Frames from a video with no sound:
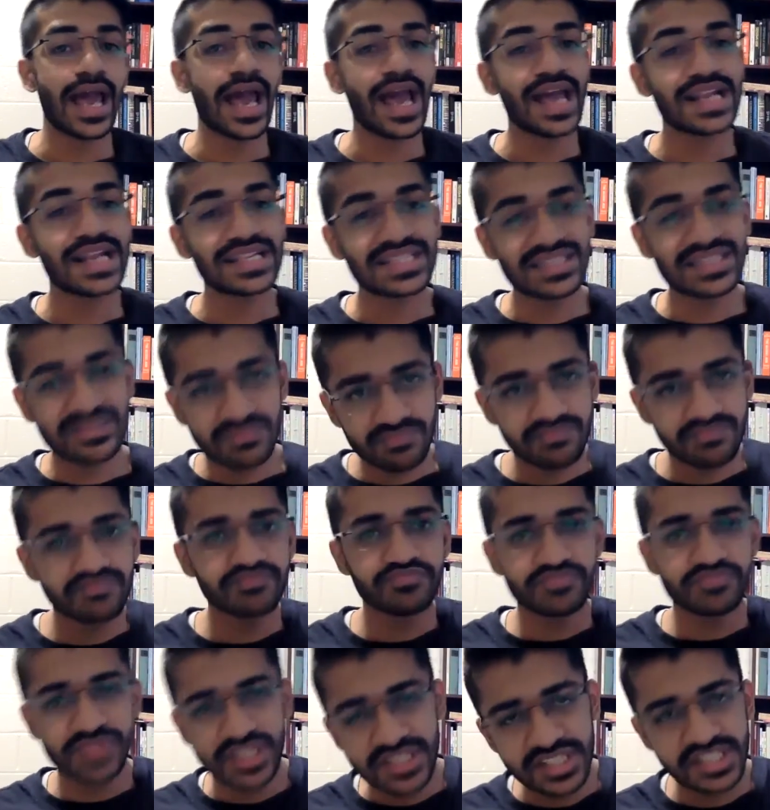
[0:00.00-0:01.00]
and
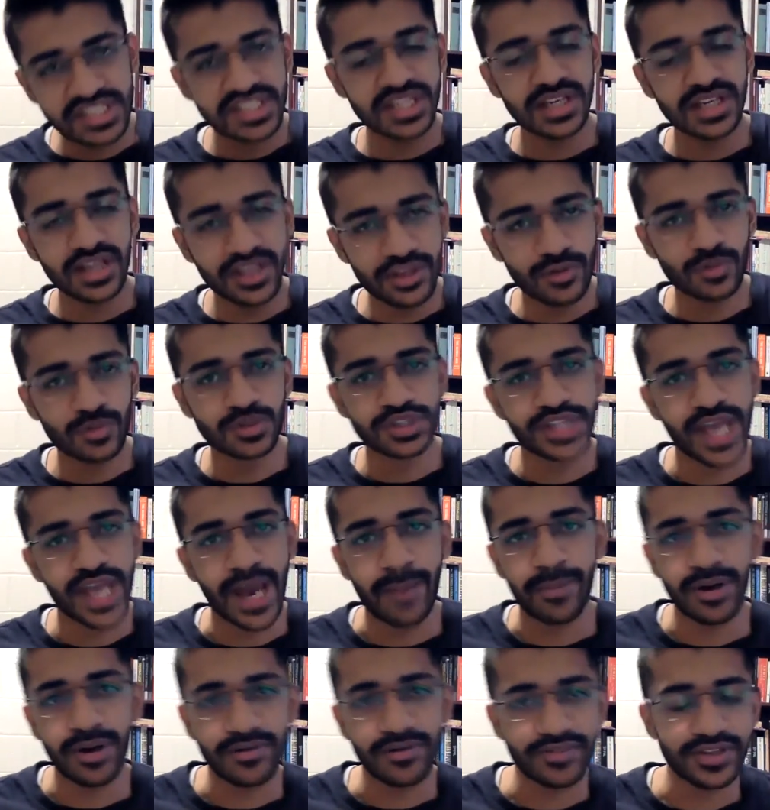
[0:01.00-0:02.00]
there's still a huge
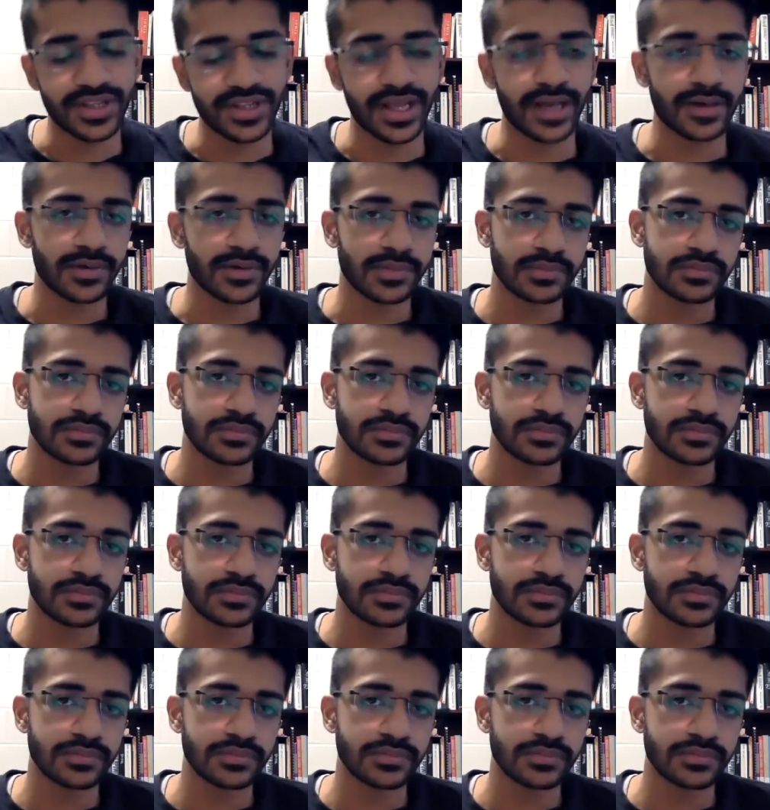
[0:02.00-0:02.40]
gap after that.